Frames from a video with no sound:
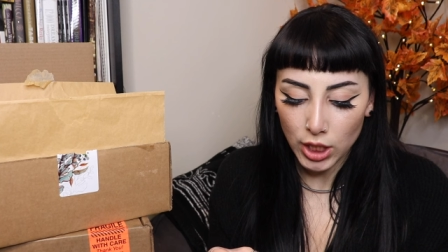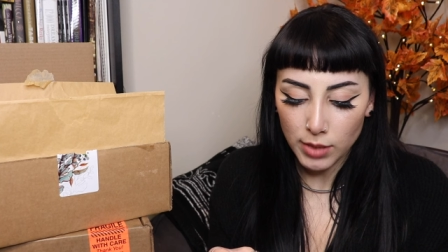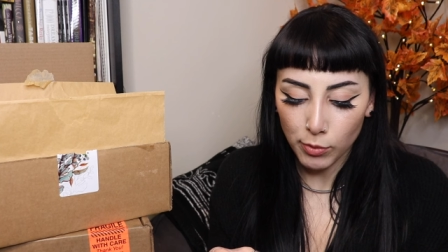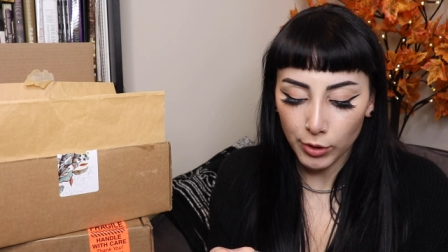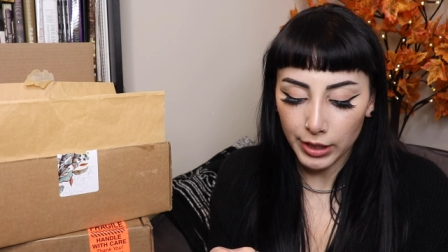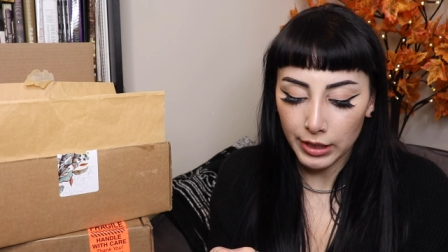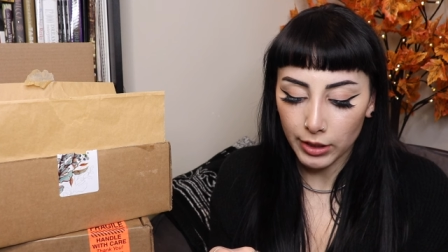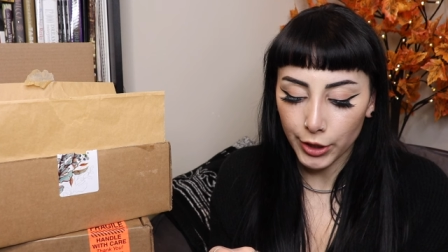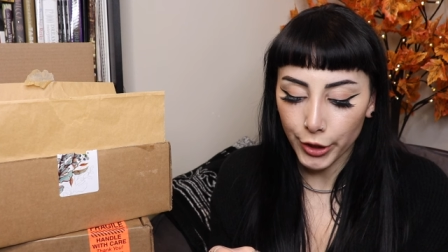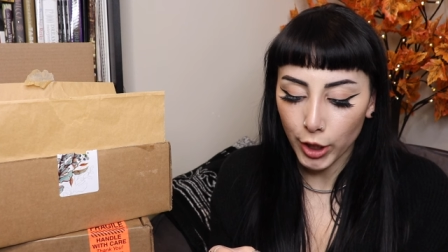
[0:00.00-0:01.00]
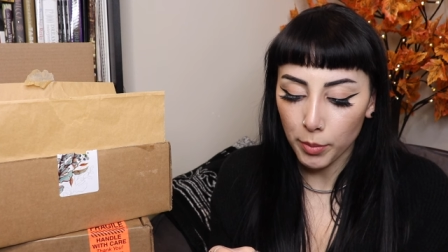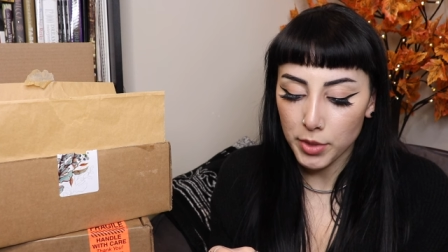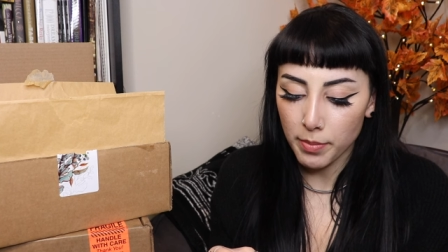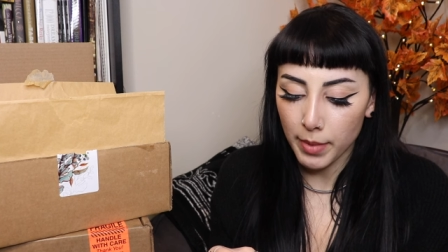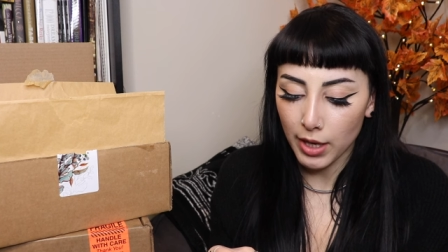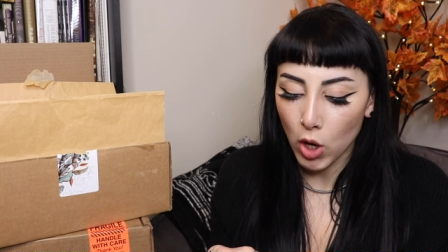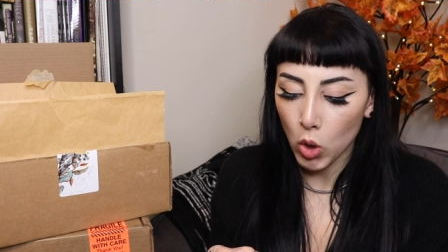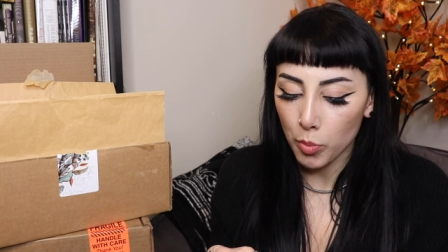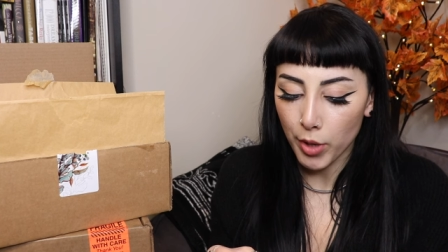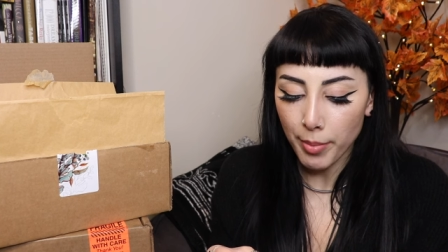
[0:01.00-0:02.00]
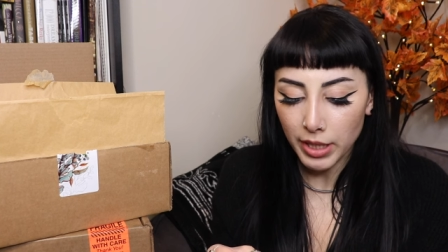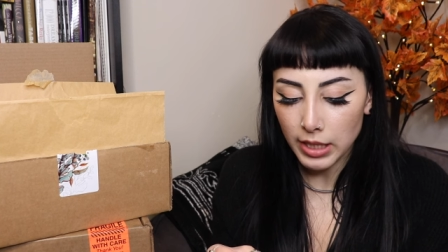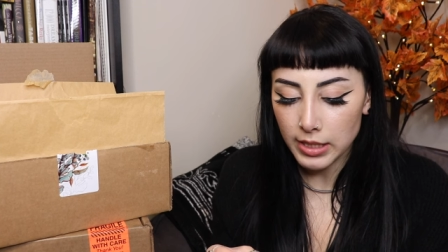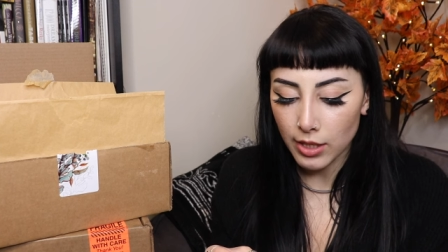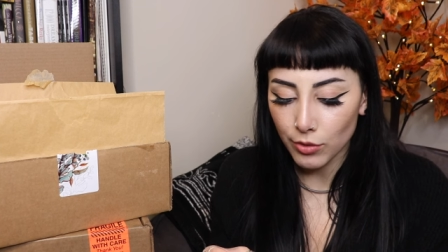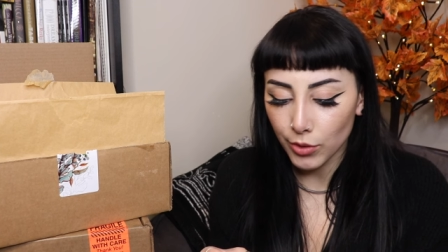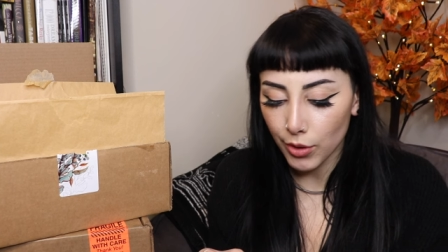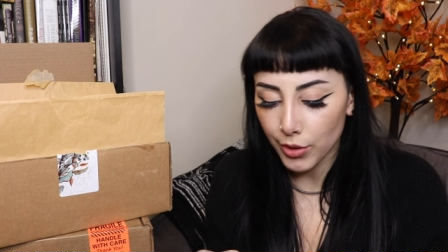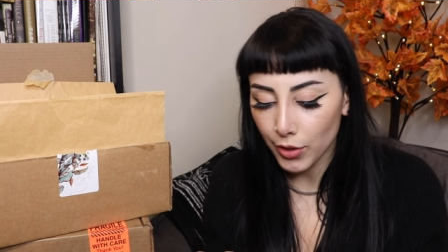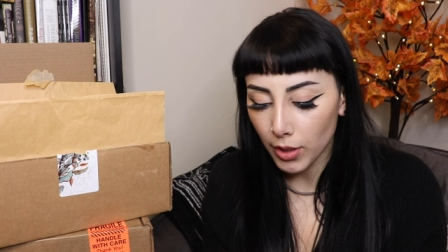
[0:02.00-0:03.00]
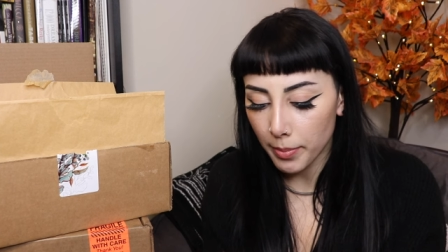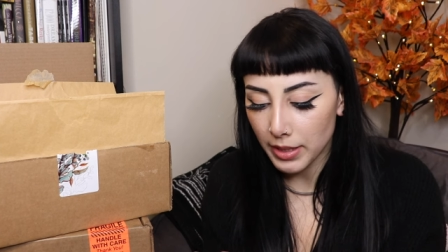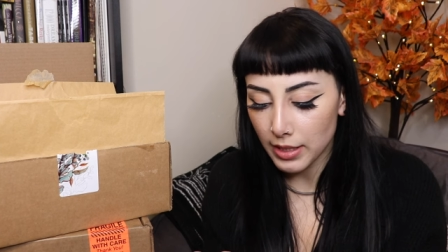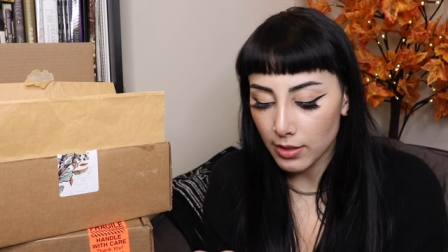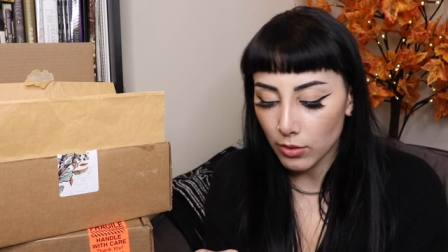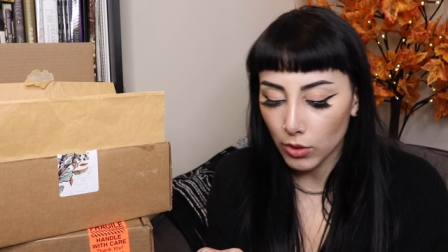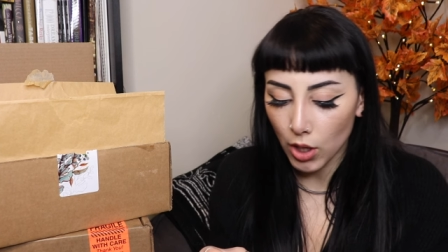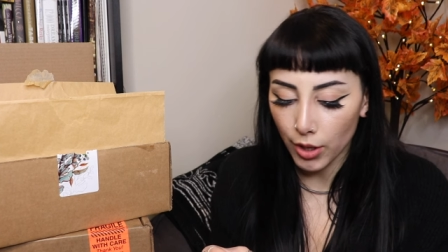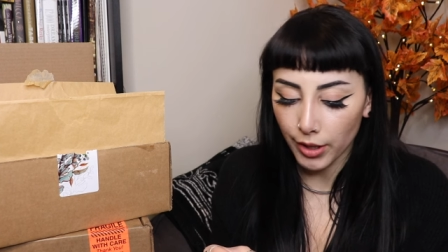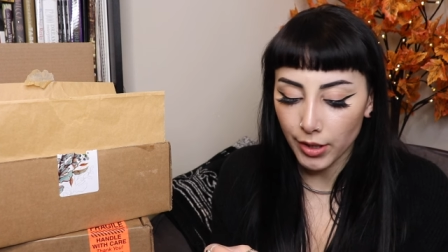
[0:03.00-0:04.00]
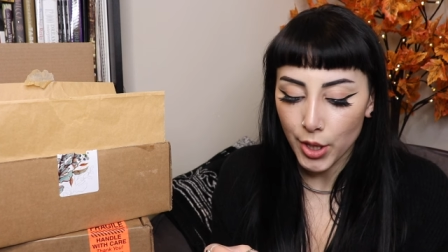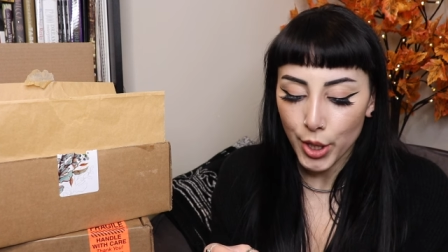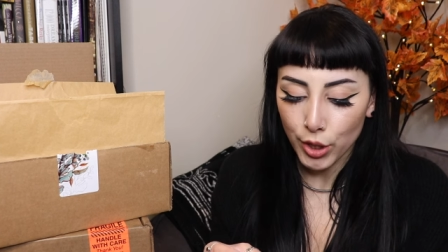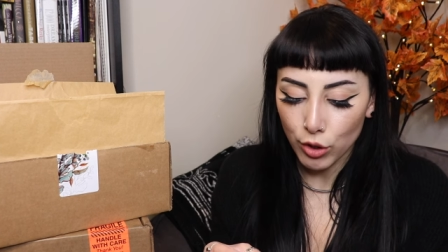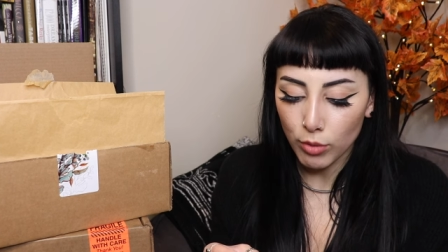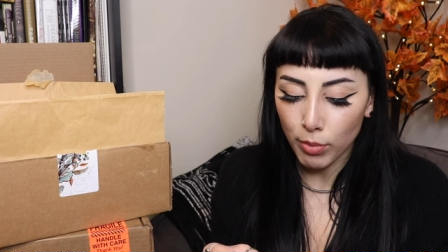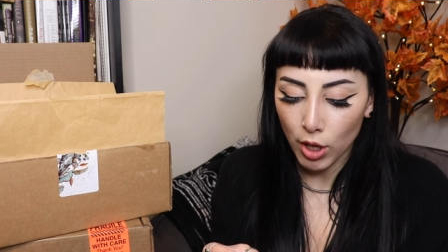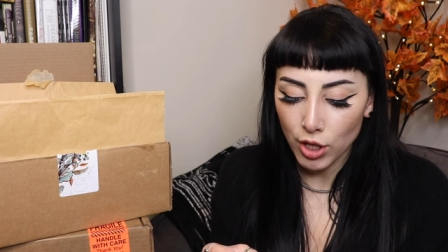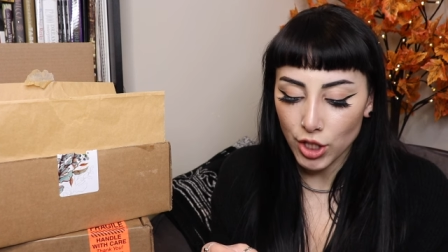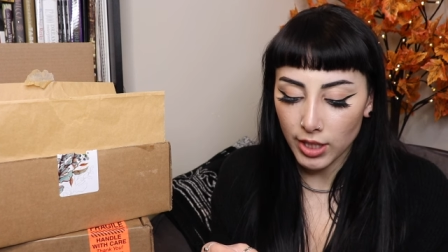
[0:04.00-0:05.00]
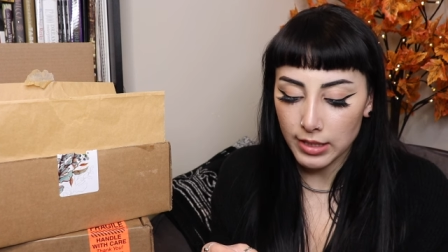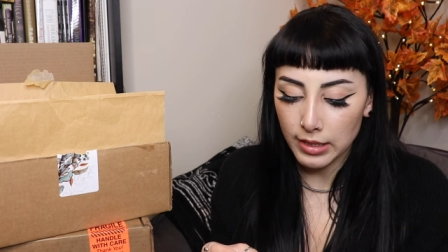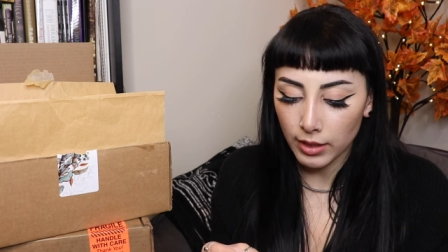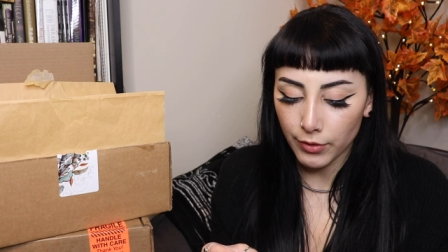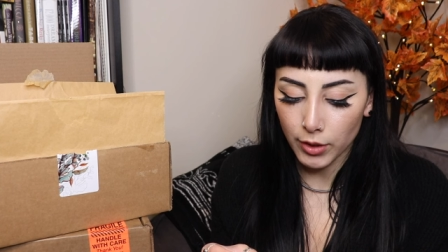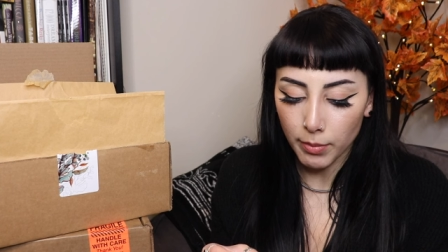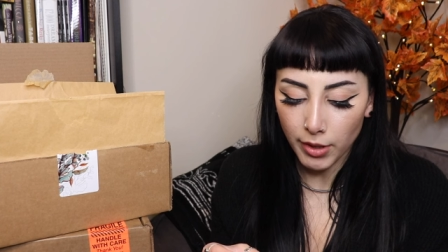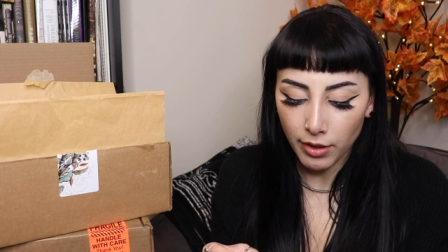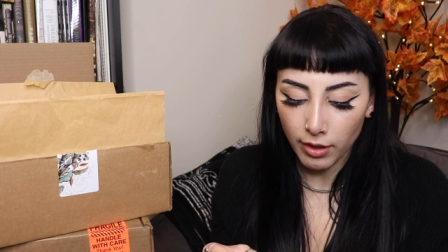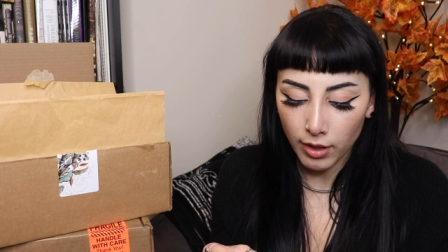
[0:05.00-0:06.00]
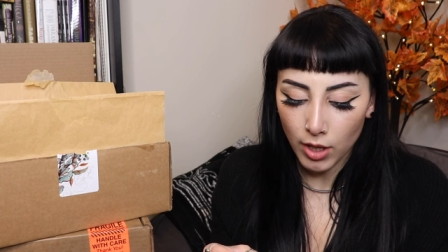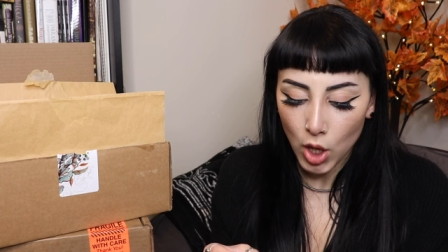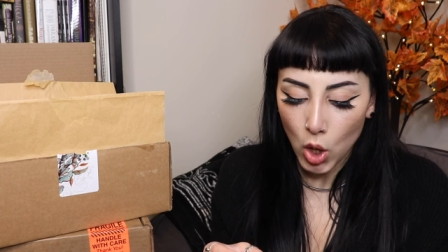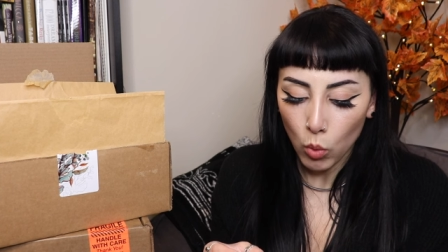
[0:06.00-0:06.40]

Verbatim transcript: explore healing herbs, make home remedies, and grow your medicinal garden. New projects delivered monthly.